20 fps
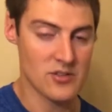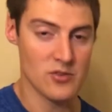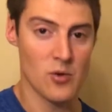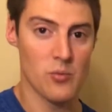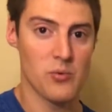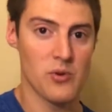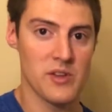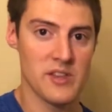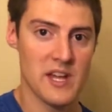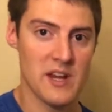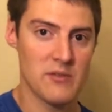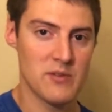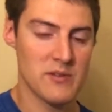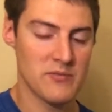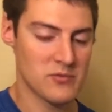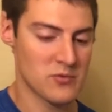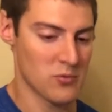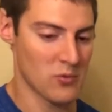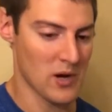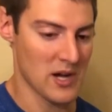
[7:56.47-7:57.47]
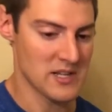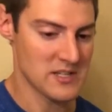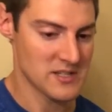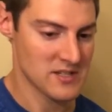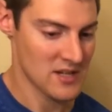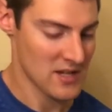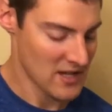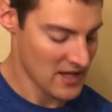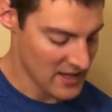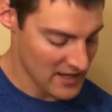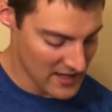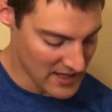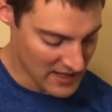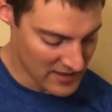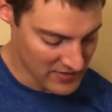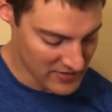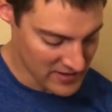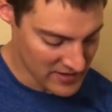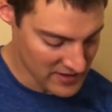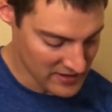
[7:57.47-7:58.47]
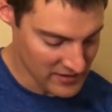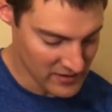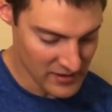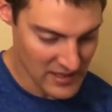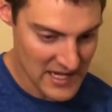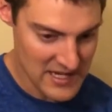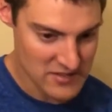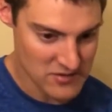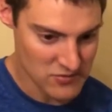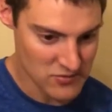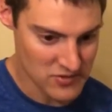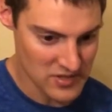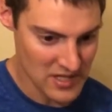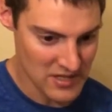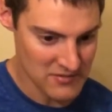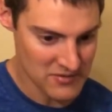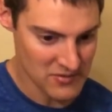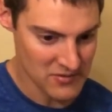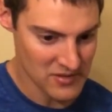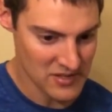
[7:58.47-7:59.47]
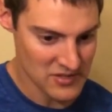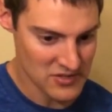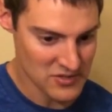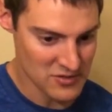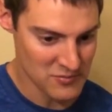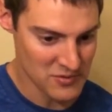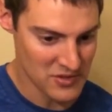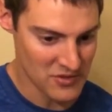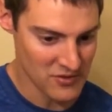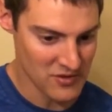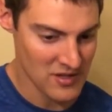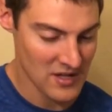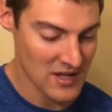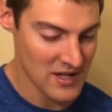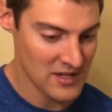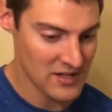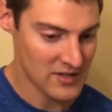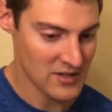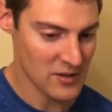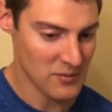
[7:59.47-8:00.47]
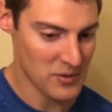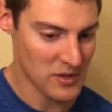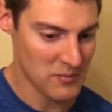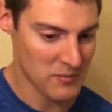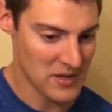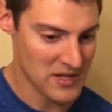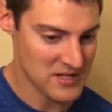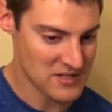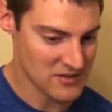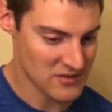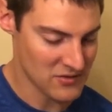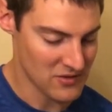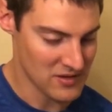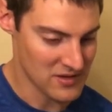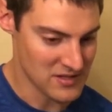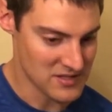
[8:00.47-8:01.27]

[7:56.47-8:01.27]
Play that riff twice, and then the last 2 times through the instrumental, you're going to play basically the